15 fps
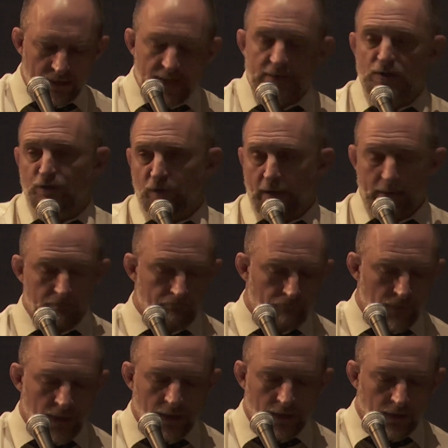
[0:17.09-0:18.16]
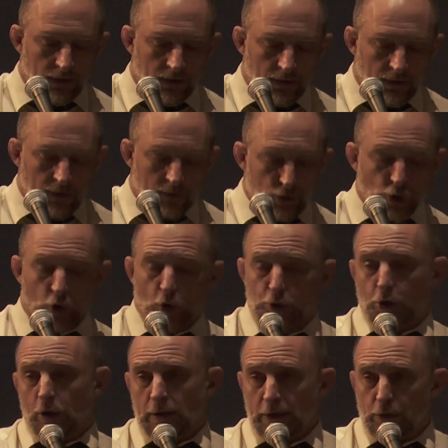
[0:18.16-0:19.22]
in this fight, to
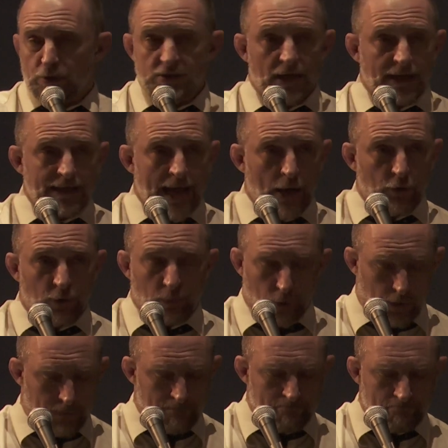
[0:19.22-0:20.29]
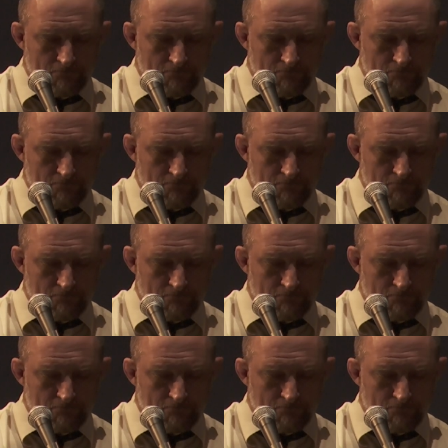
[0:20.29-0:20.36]
hold our leaders accountable?